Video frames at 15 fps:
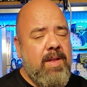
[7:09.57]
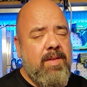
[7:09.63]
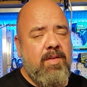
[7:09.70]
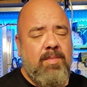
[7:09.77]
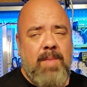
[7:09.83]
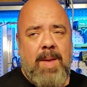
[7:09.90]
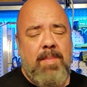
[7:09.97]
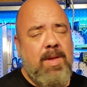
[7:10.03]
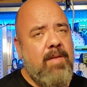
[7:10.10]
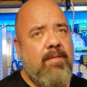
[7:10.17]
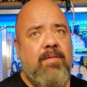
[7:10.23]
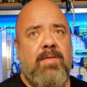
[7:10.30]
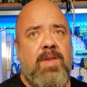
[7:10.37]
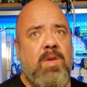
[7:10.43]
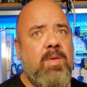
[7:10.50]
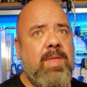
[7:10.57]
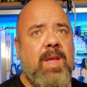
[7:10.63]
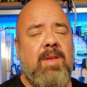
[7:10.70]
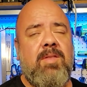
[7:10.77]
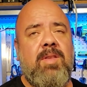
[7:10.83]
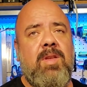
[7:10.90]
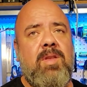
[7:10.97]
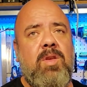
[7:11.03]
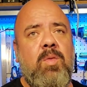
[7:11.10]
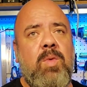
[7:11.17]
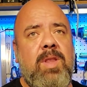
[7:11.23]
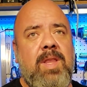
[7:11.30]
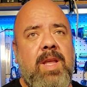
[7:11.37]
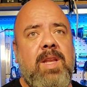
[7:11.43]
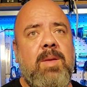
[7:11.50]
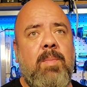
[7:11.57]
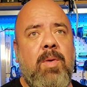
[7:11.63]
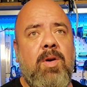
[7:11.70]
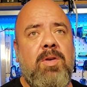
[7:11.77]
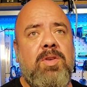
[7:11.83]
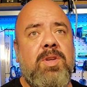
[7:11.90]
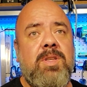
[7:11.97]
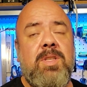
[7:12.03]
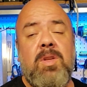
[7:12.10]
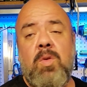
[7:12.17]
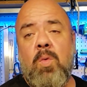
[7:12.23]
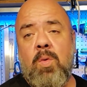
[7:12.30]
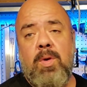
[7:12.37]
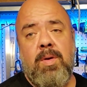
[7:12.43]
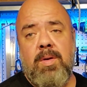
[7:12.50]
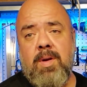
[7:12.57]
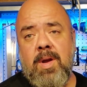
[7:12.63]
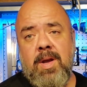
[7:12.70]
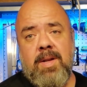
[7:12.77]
There's maybe a few things that you would need to purchase in order